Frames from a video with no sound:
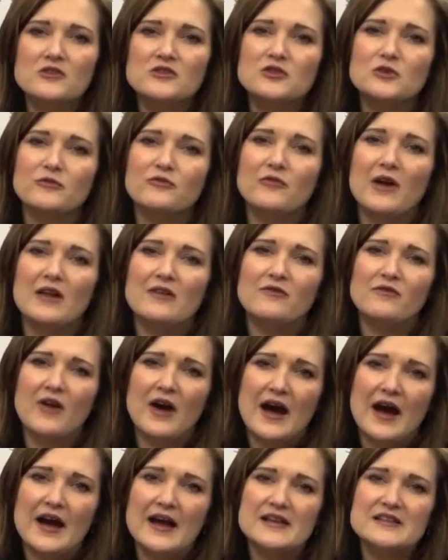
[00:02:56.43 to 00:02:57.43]
to
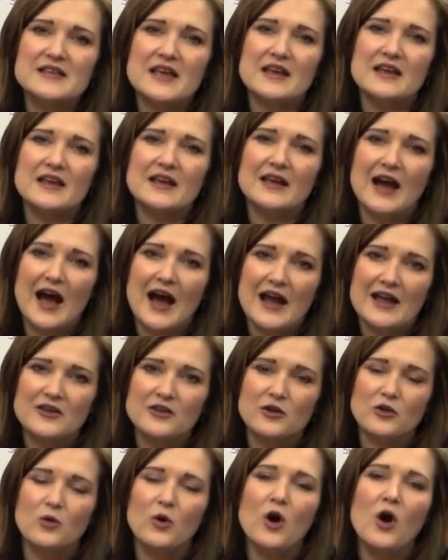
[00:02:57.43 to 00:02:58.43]
advise and guide
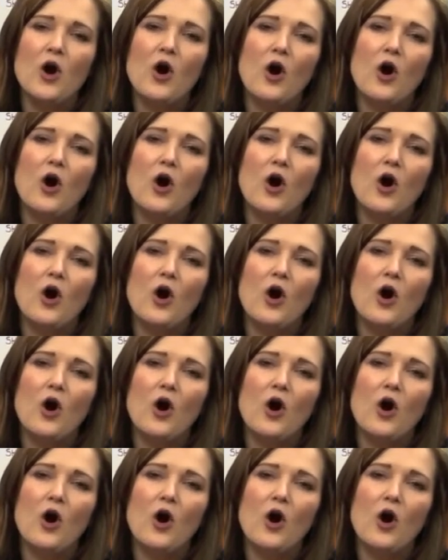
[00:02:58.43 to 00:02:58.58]
you